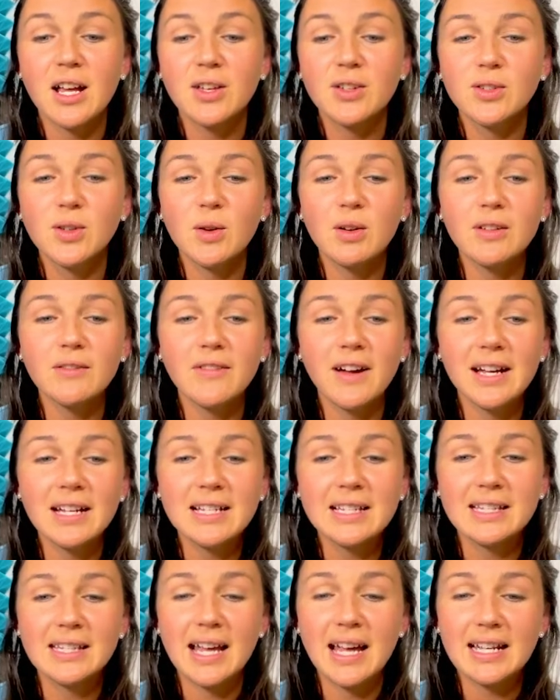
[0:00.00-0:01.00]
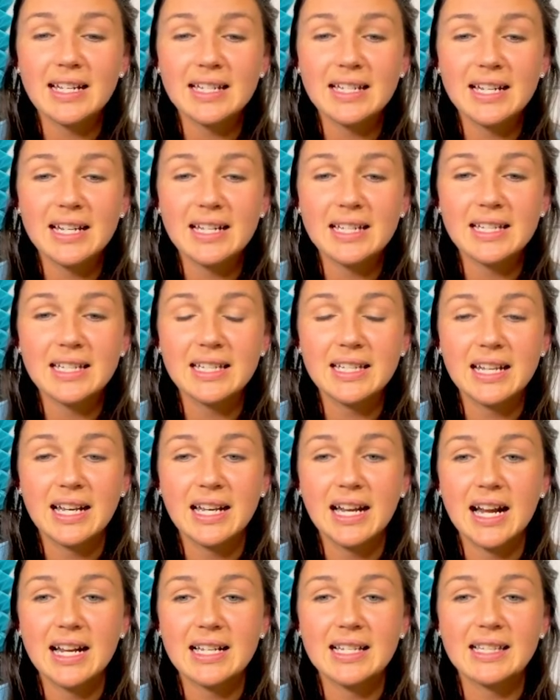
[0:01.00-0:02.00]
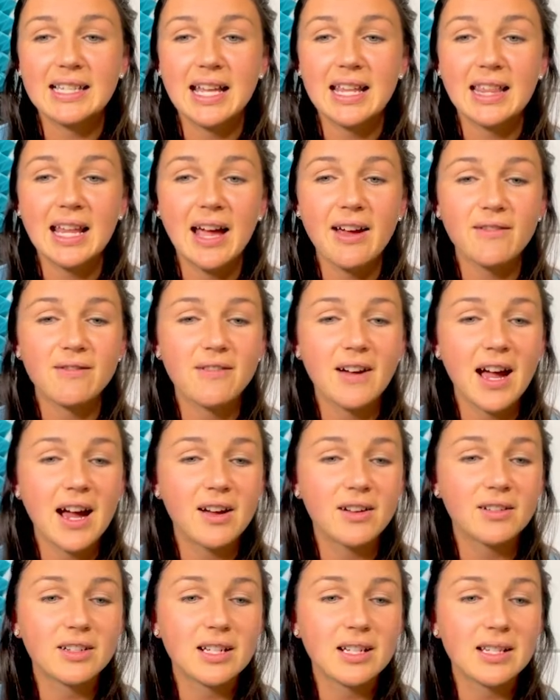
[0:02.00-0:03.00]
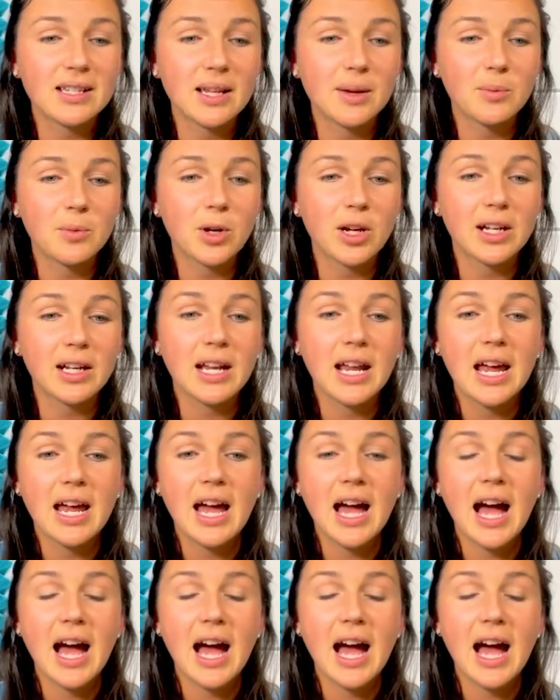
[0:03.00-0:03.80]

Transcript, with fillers: So if I send it and I send that file to someone,